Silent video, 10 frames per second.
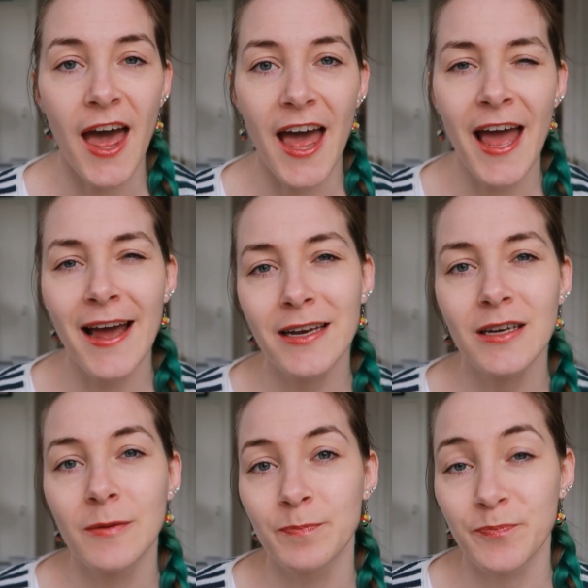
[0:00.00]
And
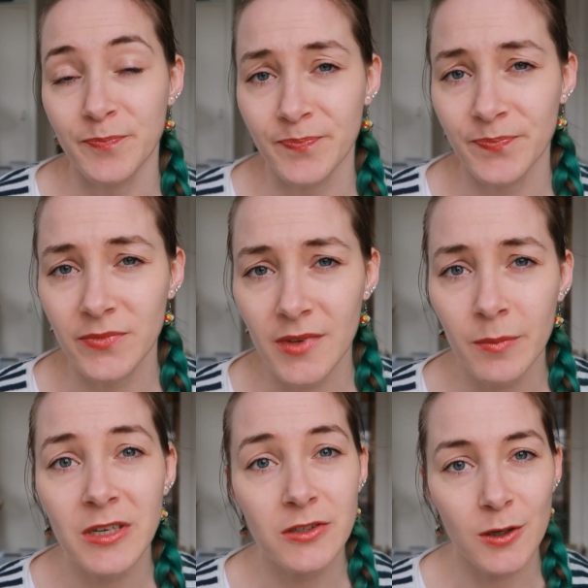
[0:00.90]
let
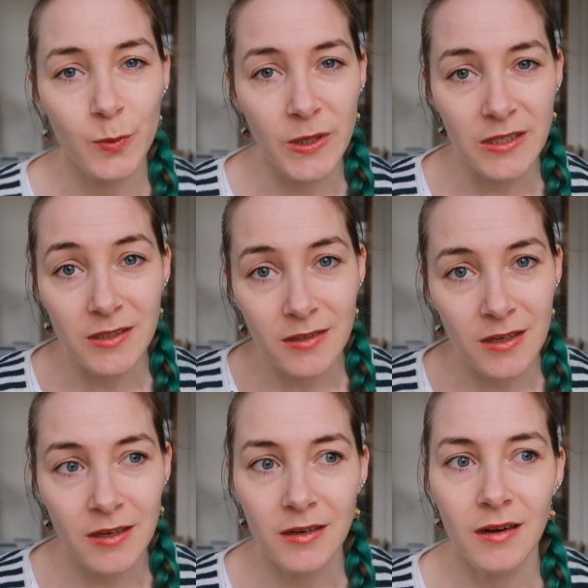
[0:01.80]
me start with
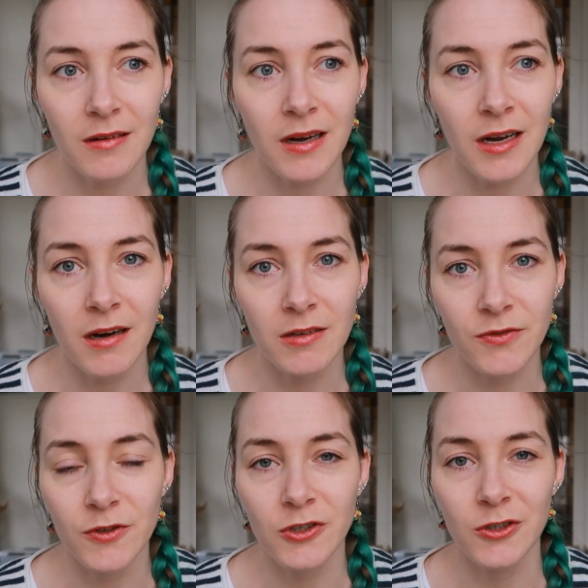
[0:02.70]
the English
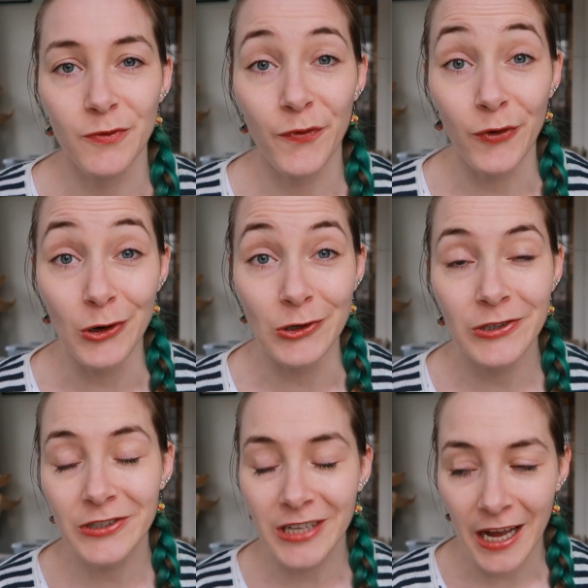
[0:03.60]
version
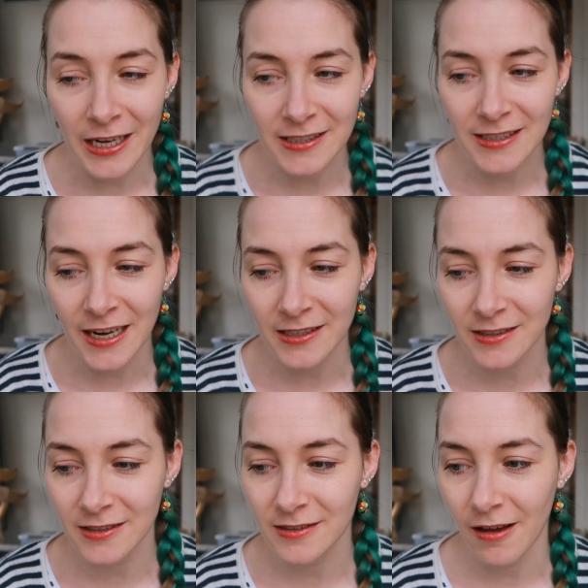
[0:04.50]
first, and
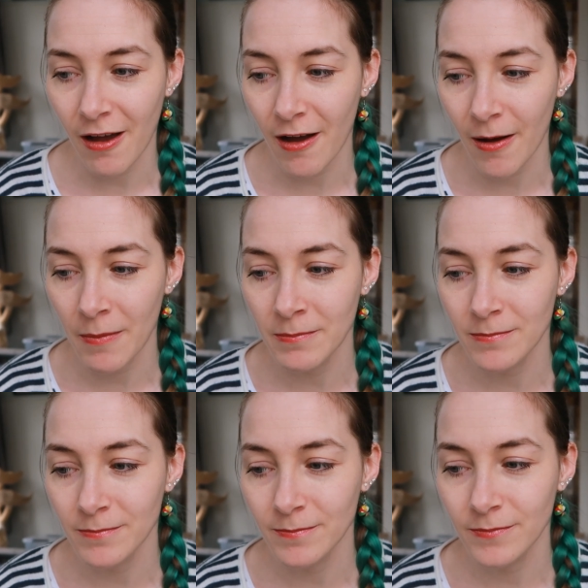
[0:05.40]
that's
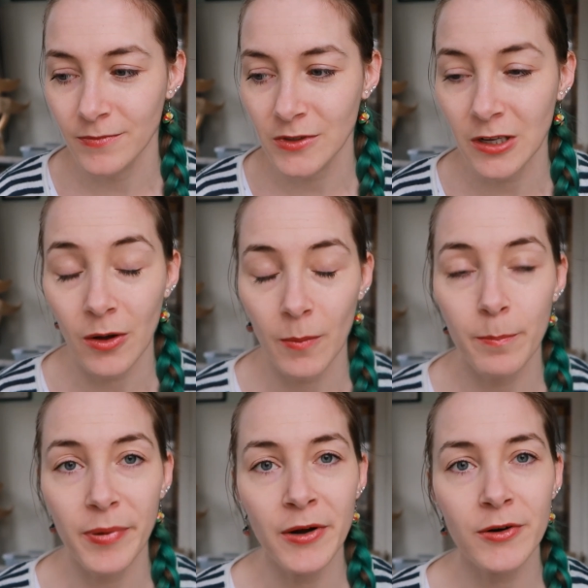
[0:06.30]
the
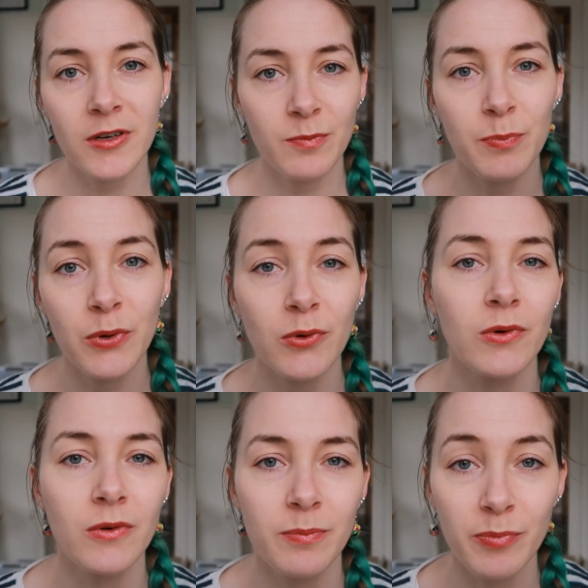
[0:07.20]
Bearded
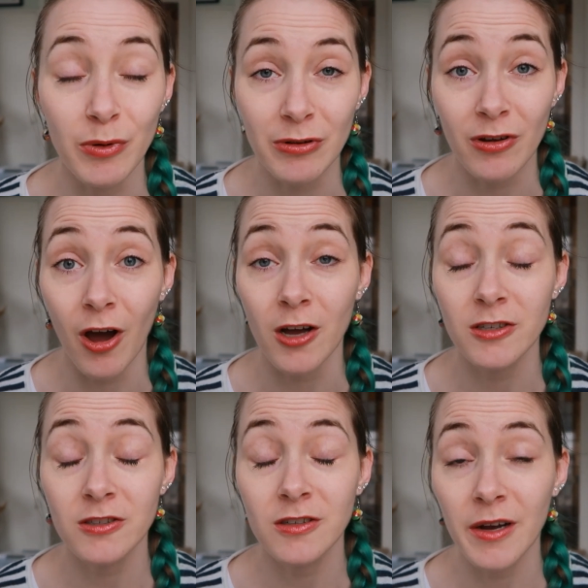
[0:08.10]
Purl
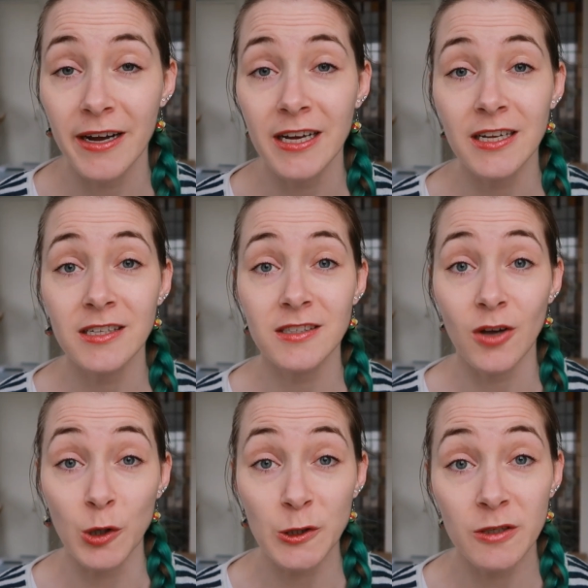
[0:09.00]
podcast. It's
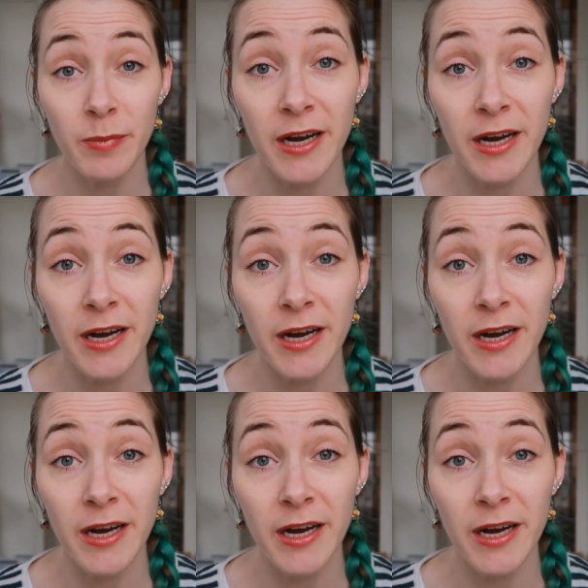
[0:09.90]
hosted by